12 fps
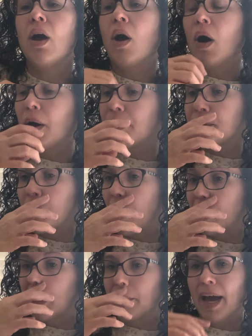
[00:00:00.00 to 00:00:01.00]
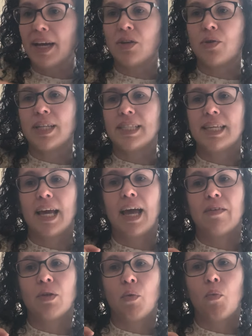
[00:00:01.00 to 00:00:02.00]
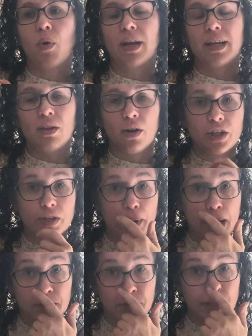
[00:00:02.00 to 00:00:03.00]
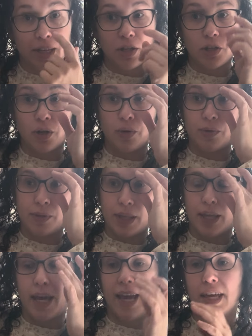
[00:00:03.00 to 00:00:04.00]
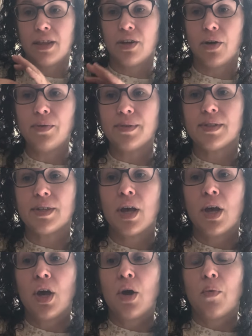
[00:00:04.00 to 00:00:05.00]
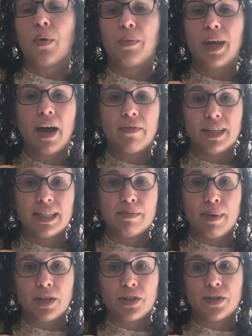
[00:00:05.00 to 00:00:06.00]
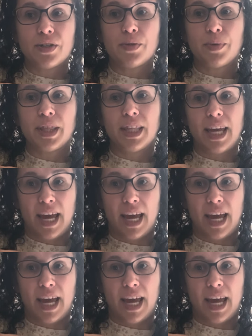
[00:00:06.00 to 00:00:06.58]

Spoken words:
Also on the back, you can see I have the 1 enlarged measure that shows the 8th notes. When we have these measures with the